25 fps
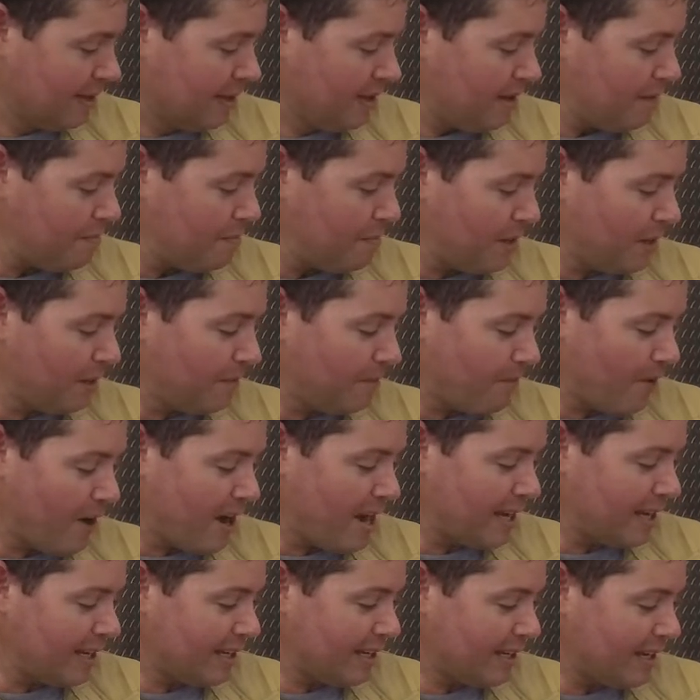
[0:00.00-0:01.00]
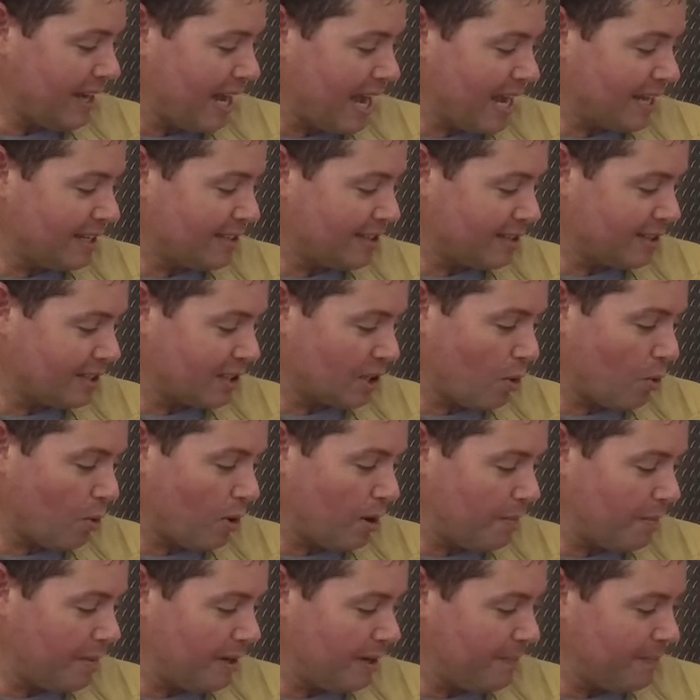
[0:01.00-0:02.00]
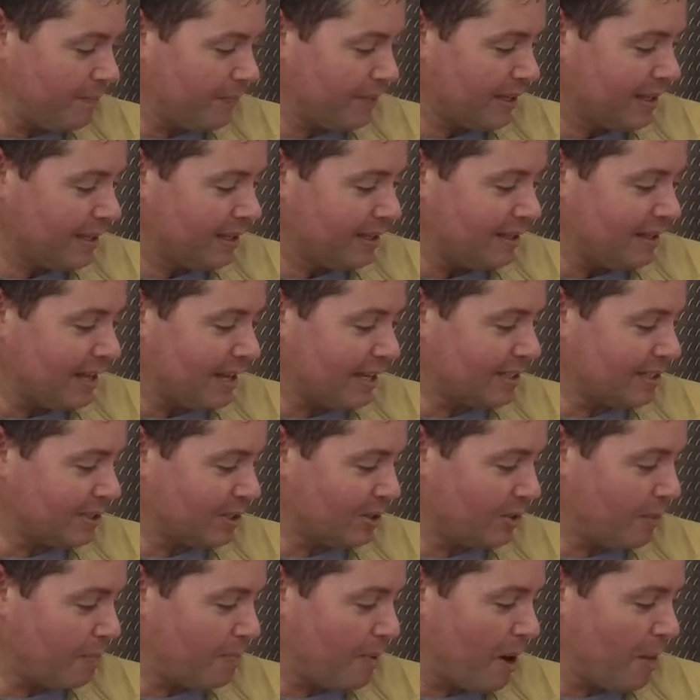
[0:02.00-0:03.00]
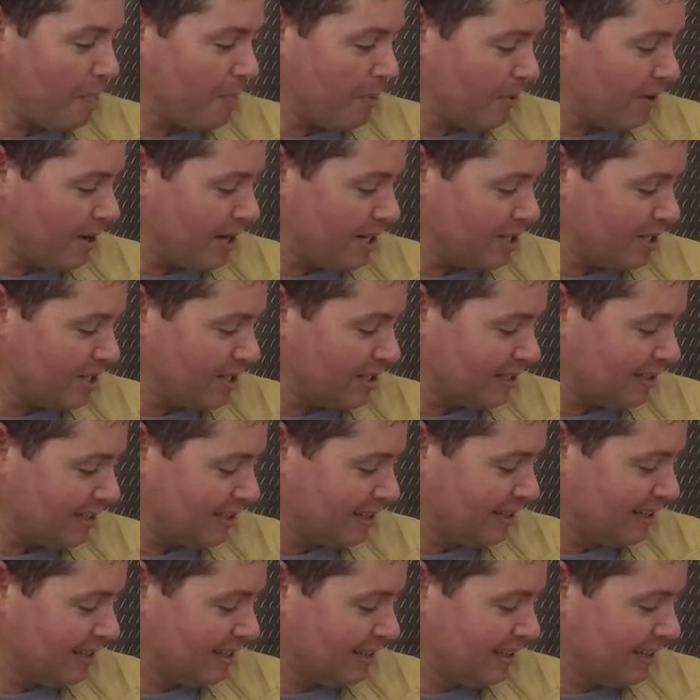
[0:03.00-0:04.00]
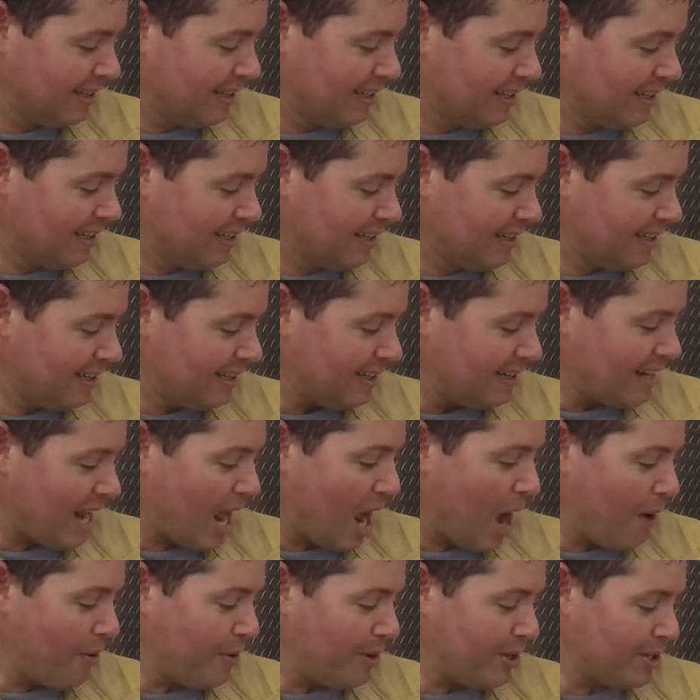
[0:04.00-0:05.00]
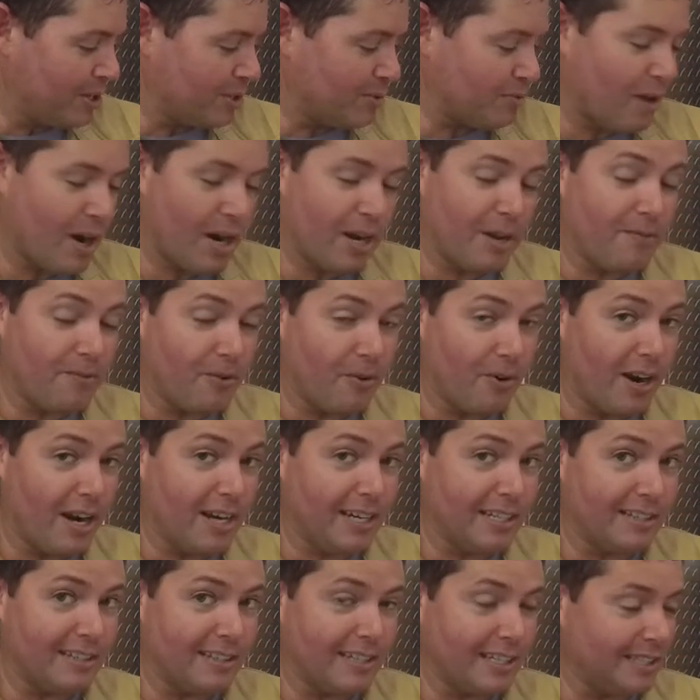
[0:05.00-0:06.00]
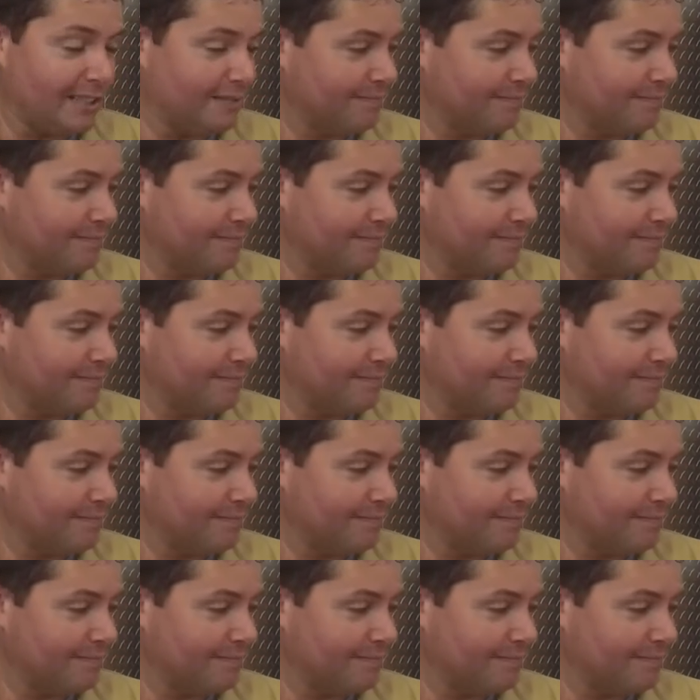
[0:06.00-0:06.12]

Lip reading: Big Frank hangs his equipment next to the pumper engine. Now he is ready for anything.